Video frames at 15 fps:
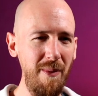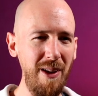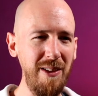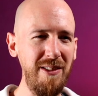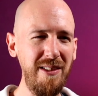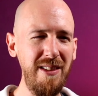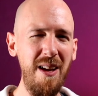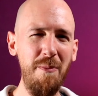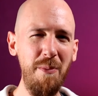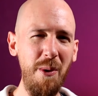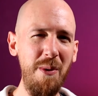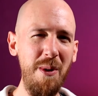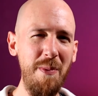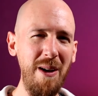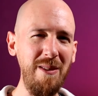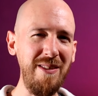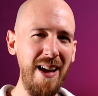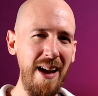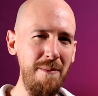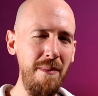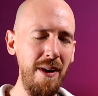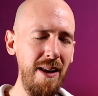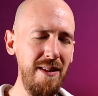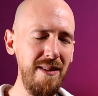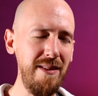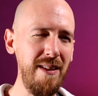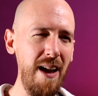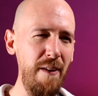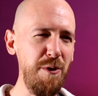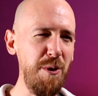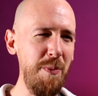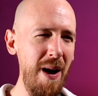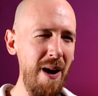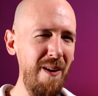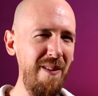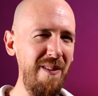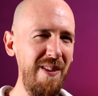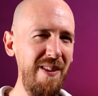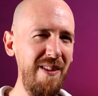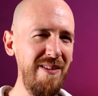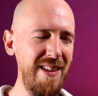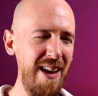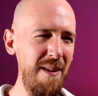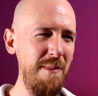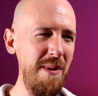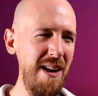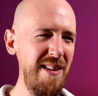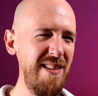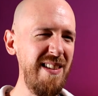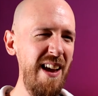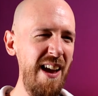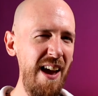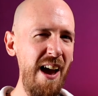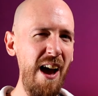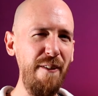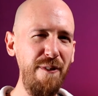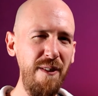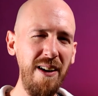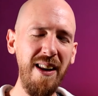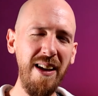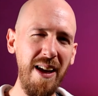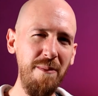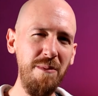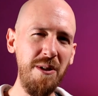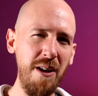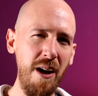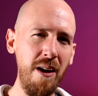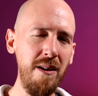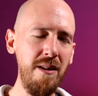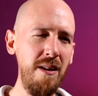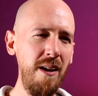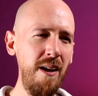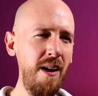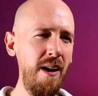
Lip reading: As I say, probably about 10 minutes. After about 10 minutes, I feel like I'm done.